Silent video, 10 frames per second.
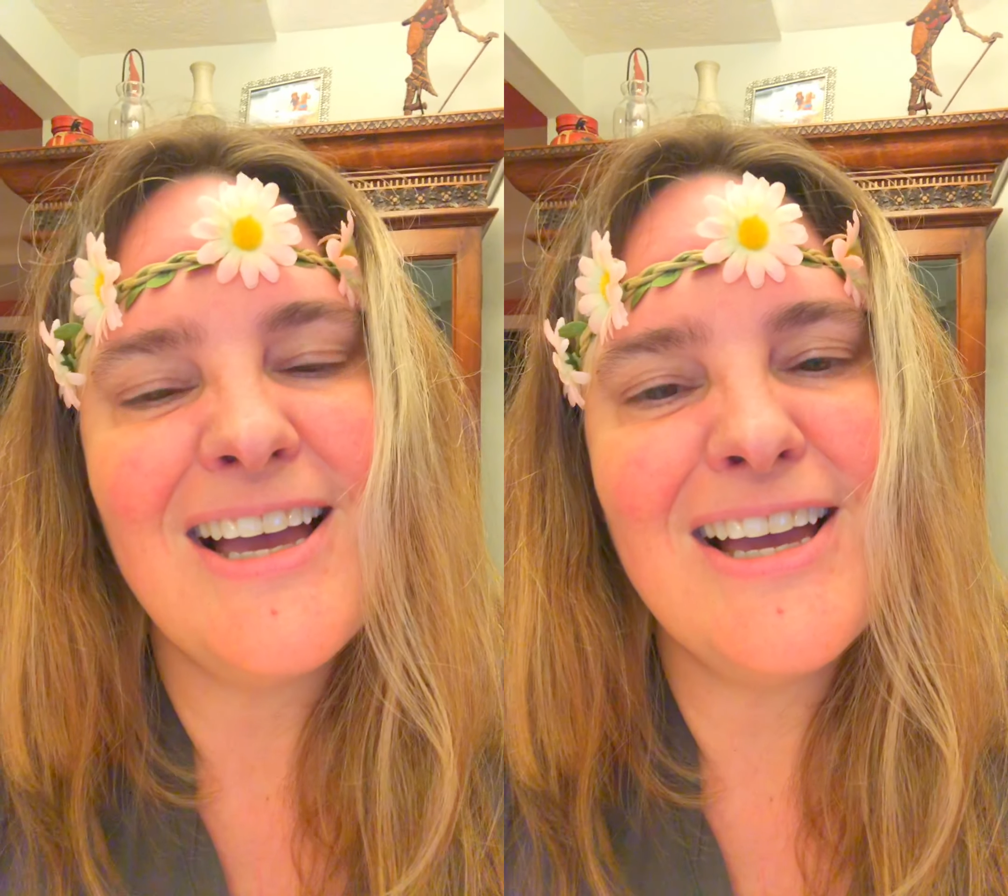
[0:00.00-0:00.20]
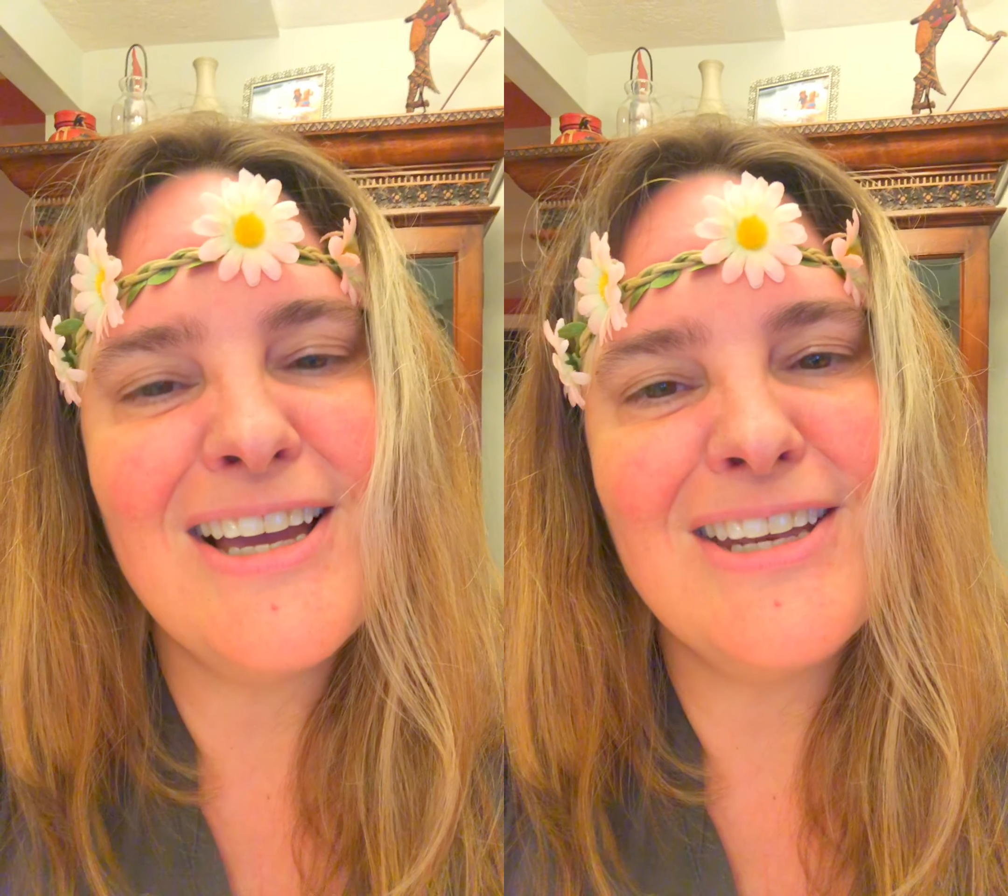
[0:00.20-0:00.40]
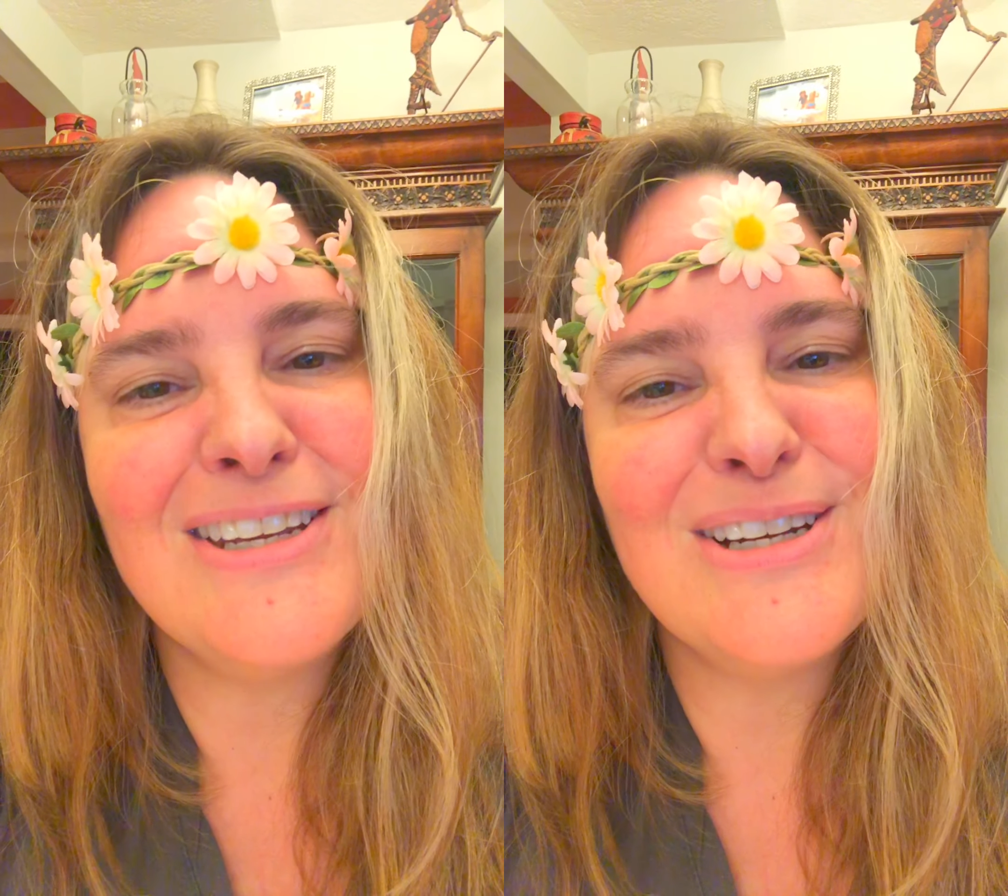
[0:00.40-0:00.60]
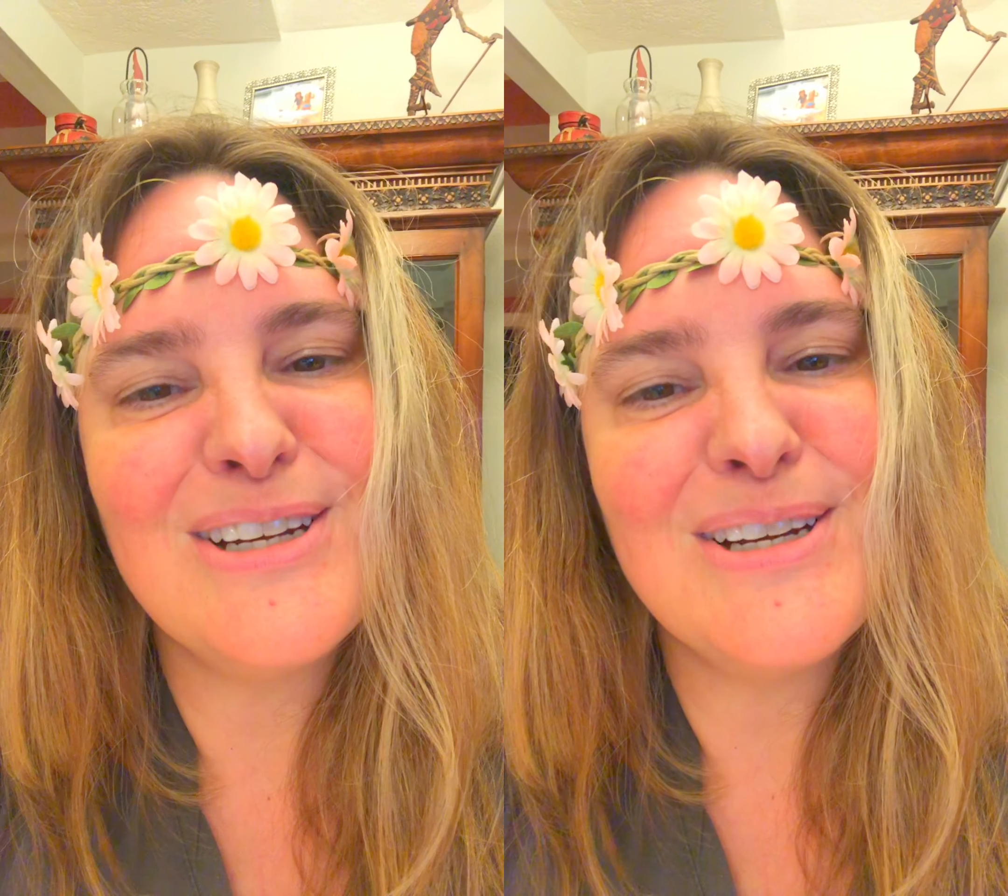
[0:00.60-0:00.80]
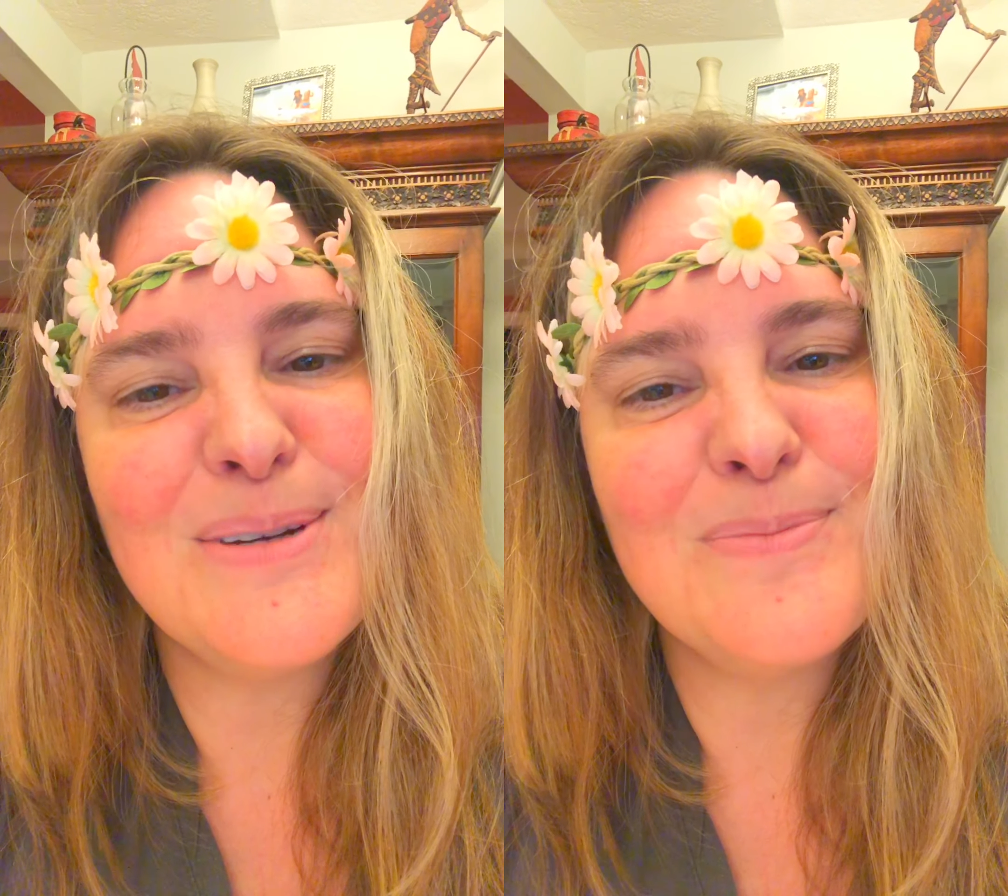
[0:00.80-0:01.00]
And
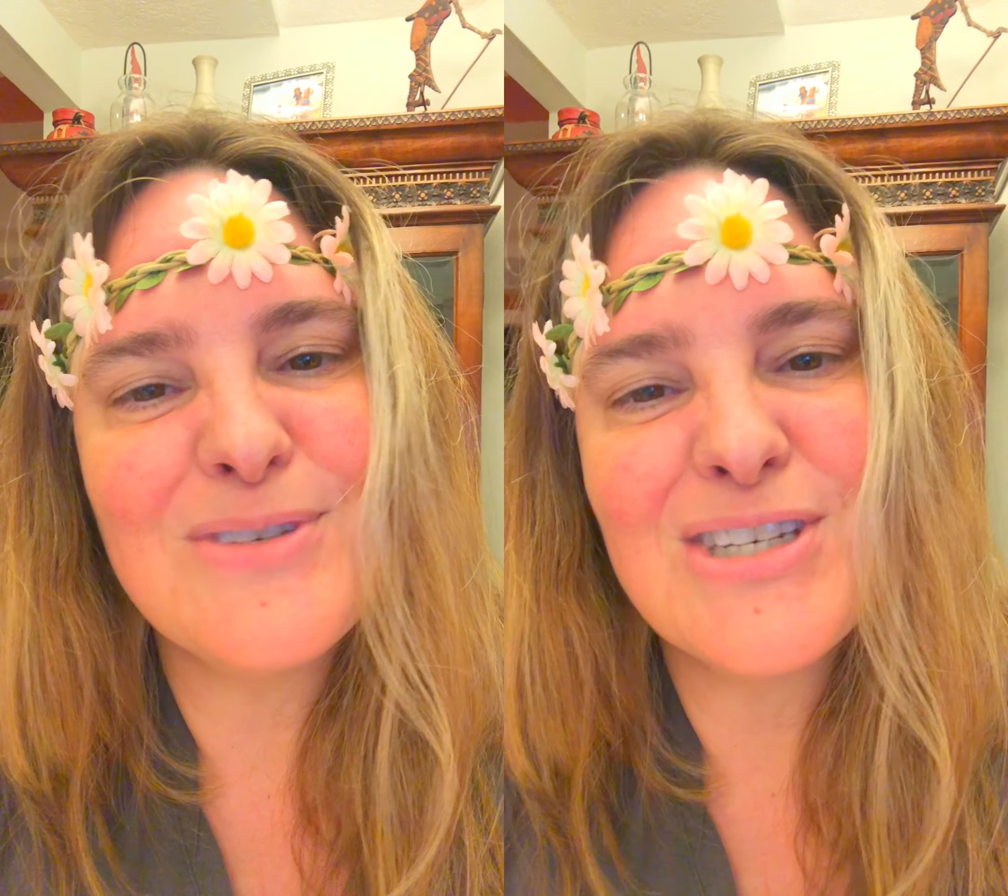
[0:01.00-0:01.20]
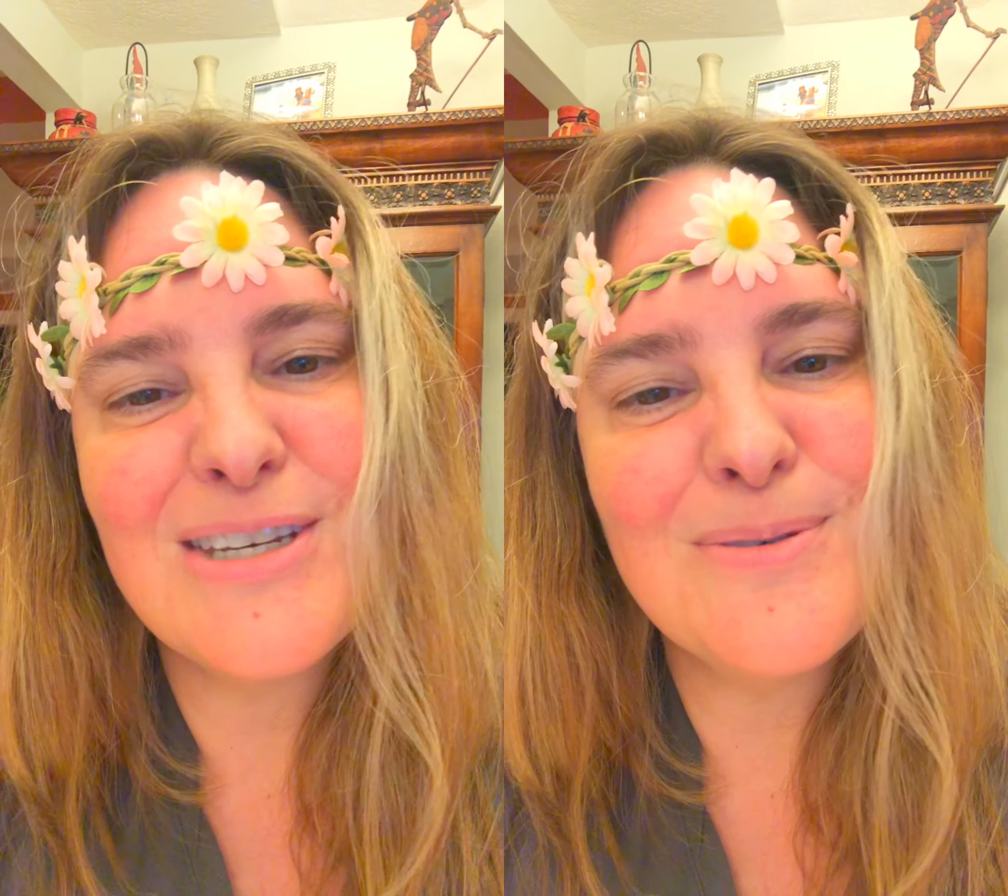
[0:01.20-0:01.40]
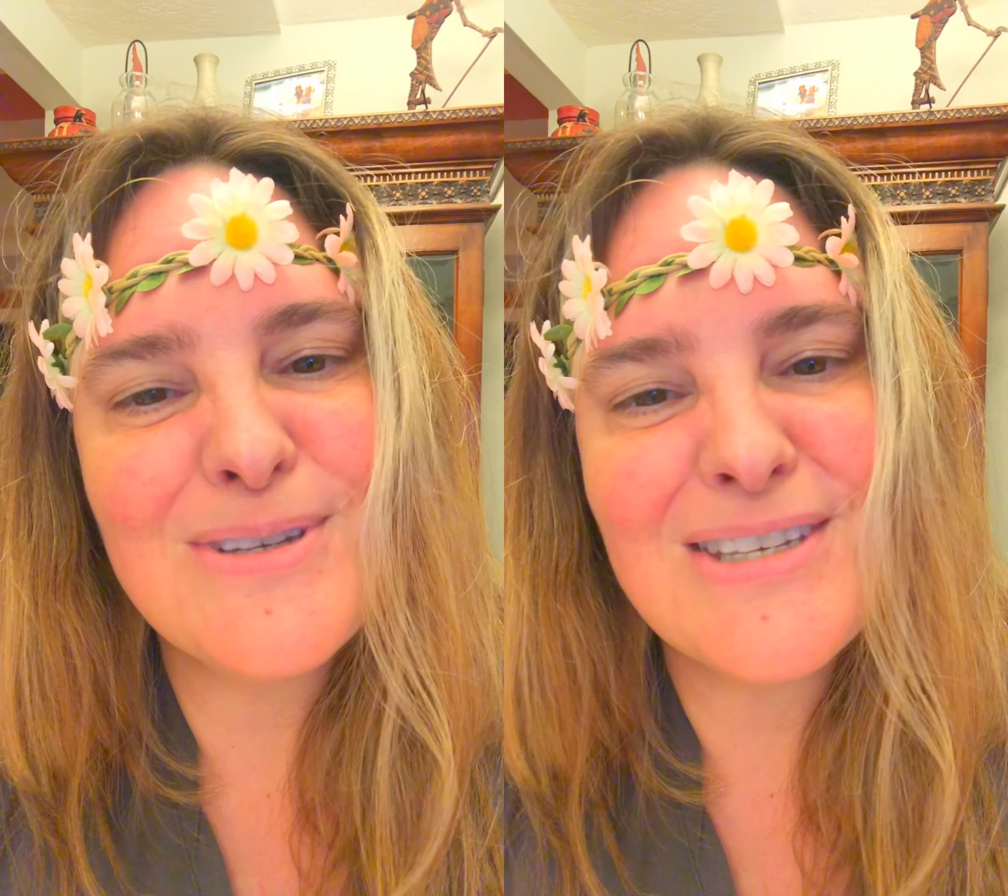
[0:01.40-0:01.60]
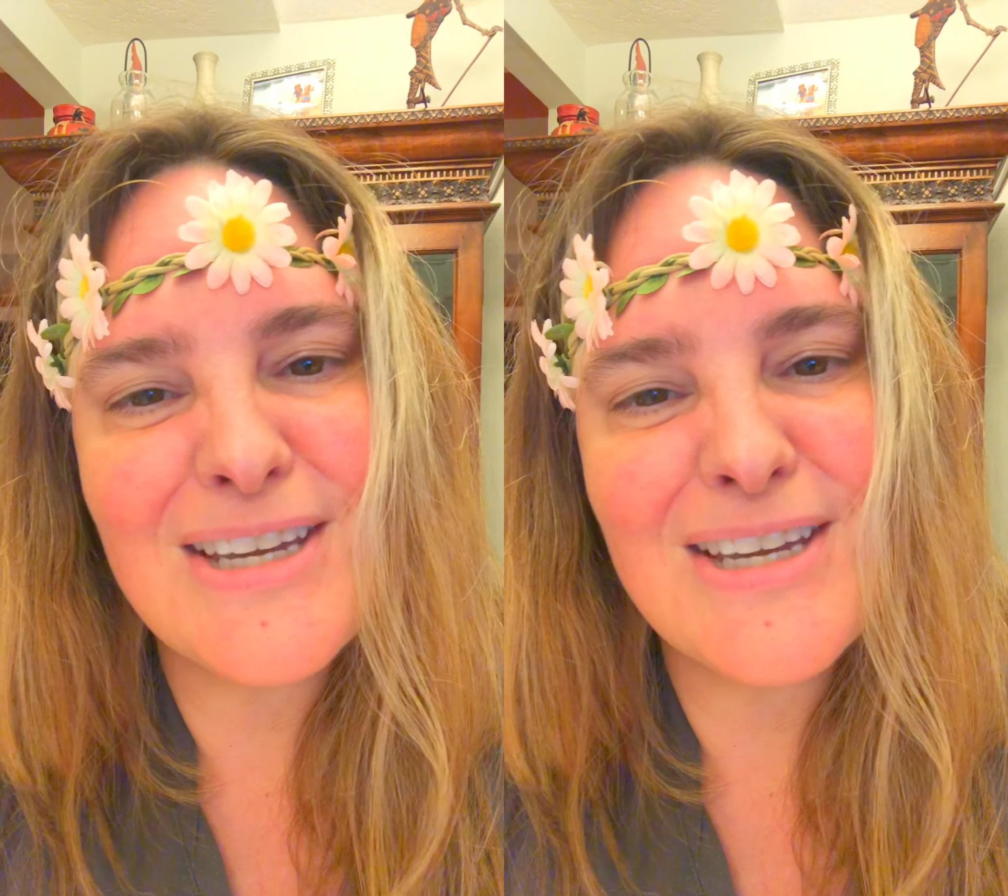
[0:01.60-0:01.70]
um, she was a